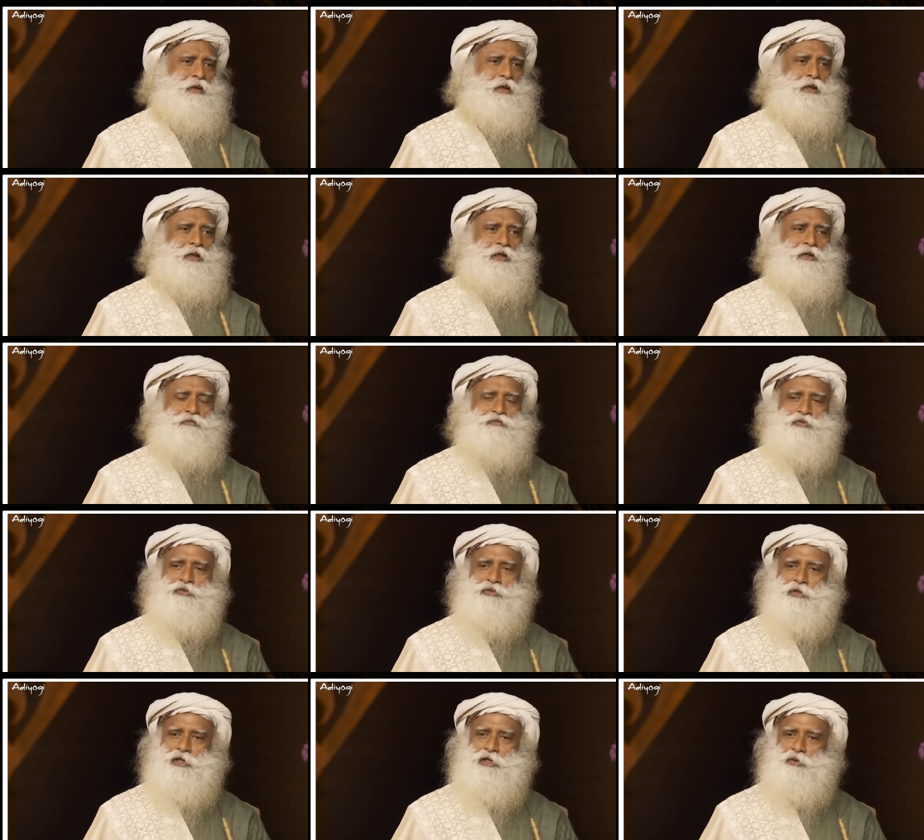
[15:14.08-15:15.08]
If you
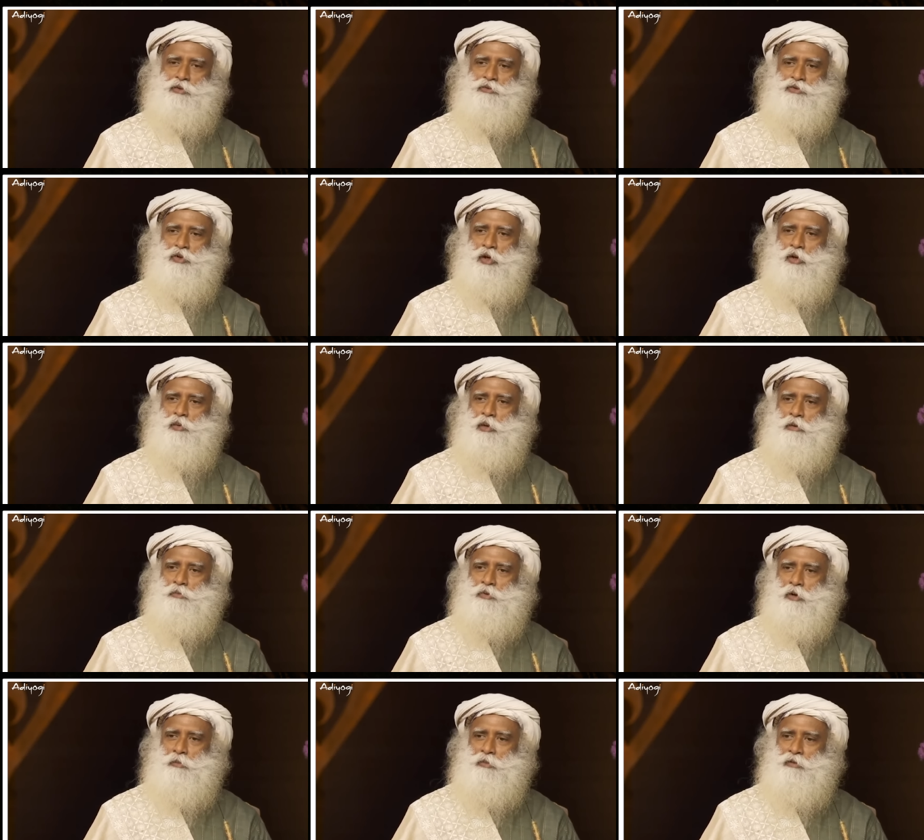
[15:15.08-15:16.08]
think you solved one
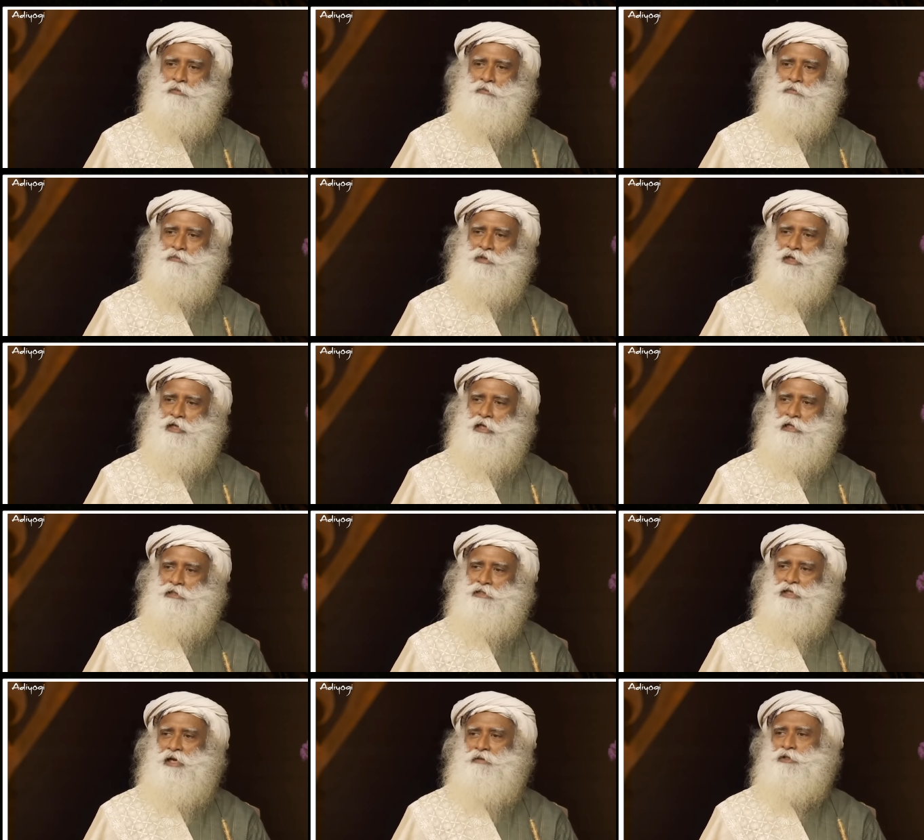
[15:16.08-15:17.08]
problem, the
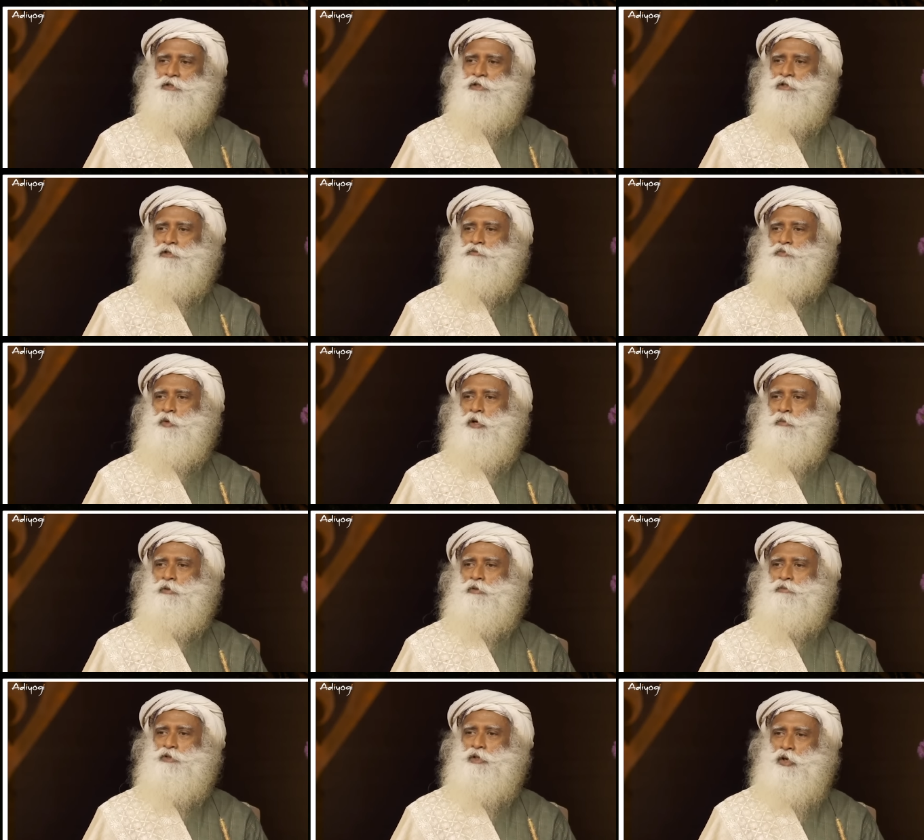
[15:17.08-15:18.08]
next dimension of
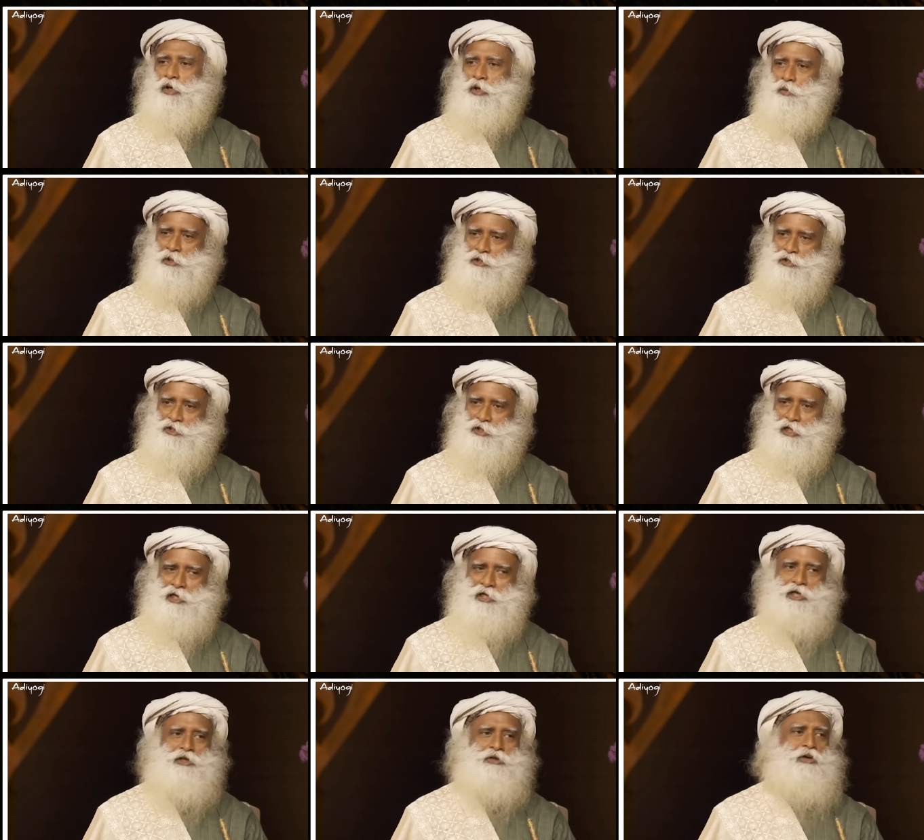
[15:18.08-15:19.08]
problems are always
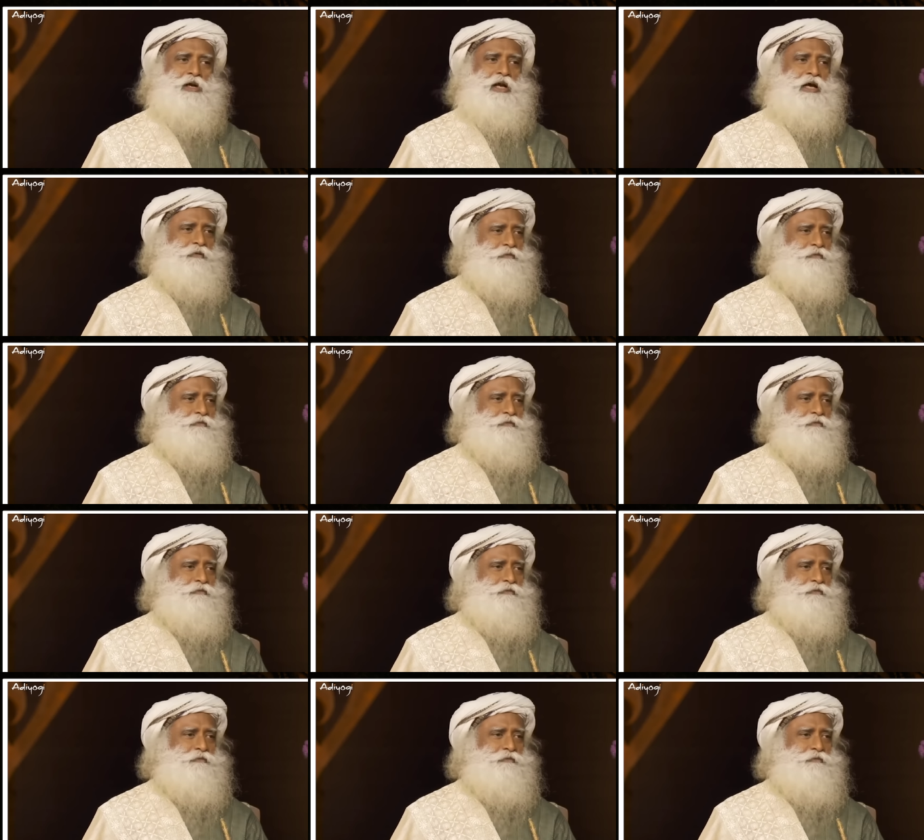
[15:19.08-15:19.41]
trickling into your life